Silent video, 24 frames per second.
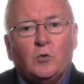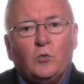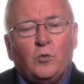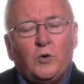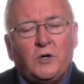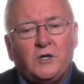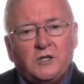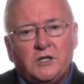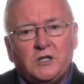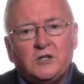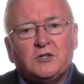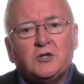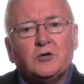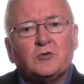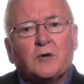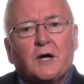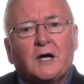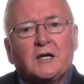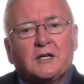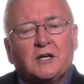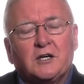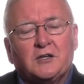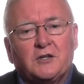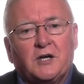We need to
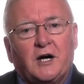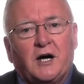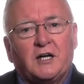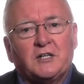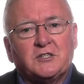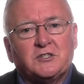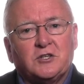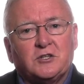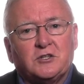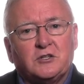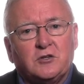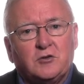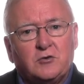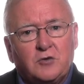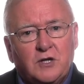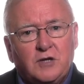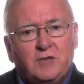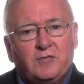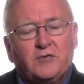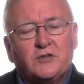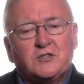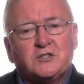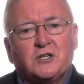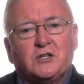recognize that
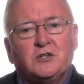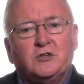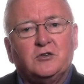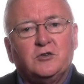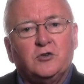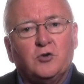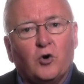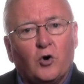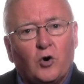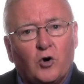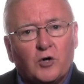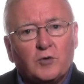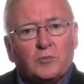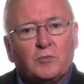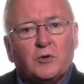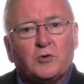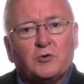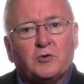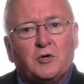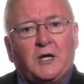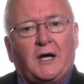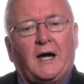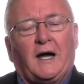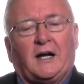grief is a
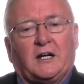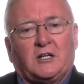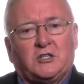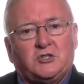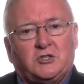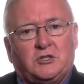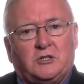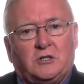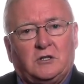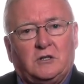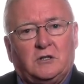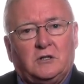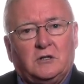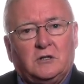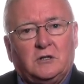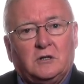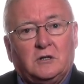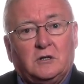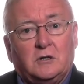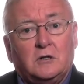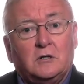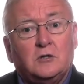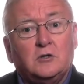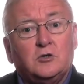normal reaction
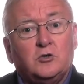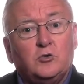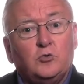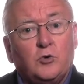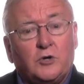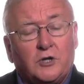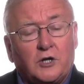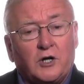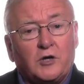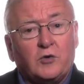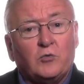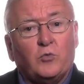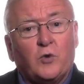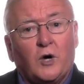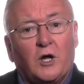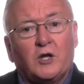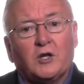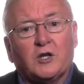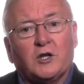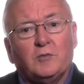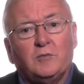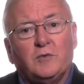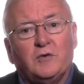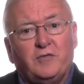to an
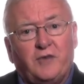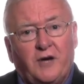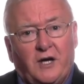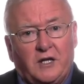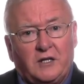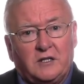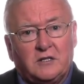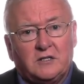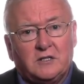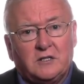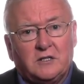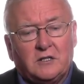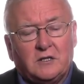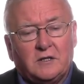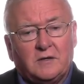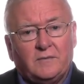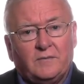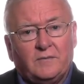unwelcome event.